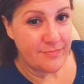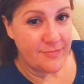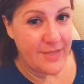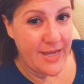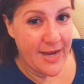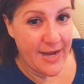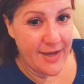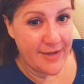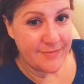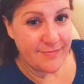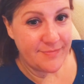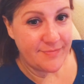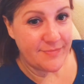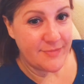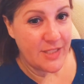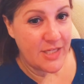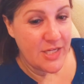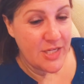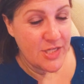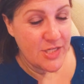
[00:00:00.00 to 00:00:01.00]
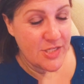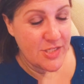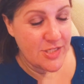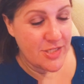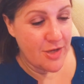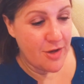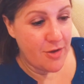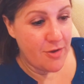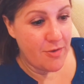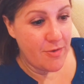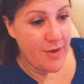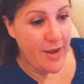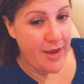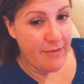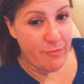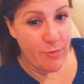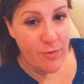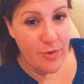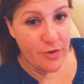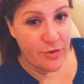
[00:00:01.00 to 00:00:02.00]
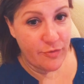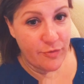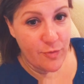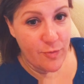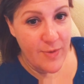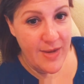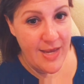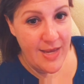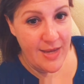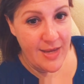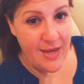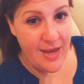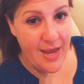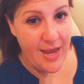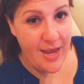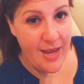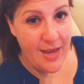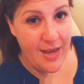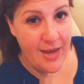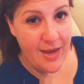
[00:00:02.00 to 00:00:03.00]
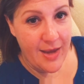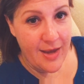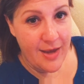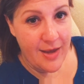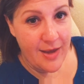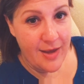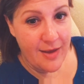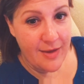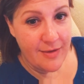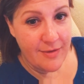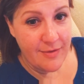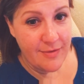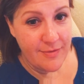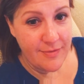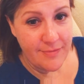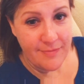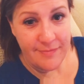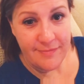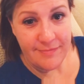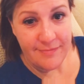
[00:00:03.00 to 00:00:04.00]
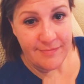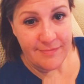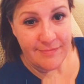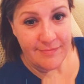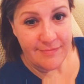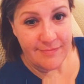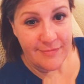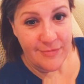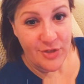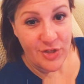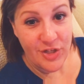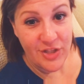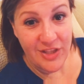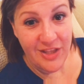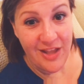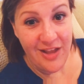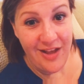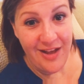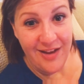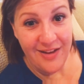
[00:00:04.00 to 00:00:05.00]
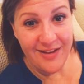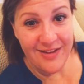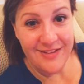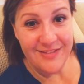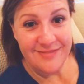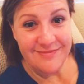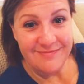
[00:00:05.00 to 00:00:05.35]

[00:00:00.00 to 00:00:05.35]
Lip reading: yeah, so have a wonderful week and good luck.